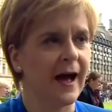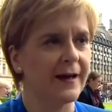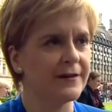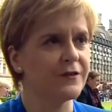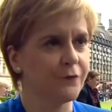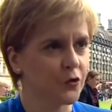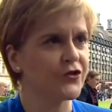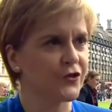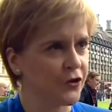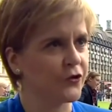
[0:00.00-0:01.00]
and
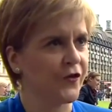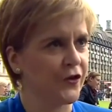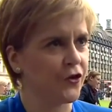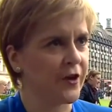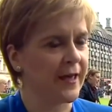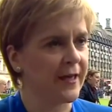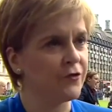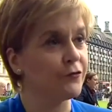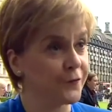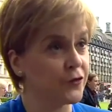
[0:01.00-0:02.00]
voters across the UK
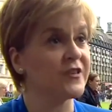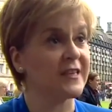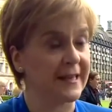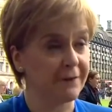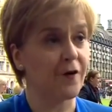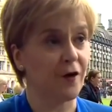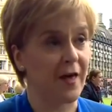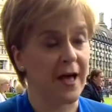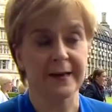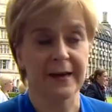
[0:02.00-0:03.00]
refused to give her
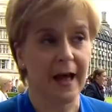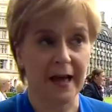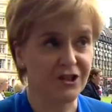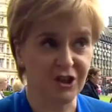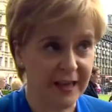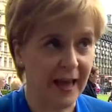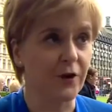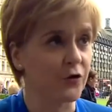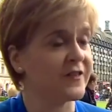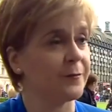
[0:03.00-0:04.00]
that, and she
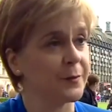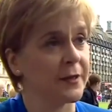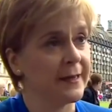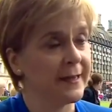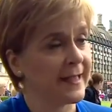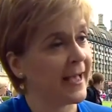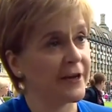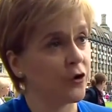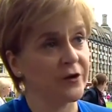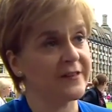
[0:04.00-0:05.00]
cannot simply
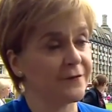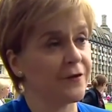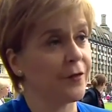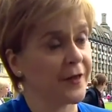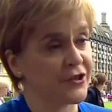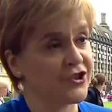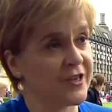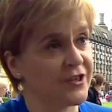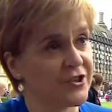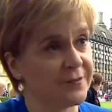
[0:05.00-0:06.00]
carry on as if nothing has
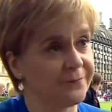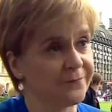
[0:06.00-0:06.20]
changed.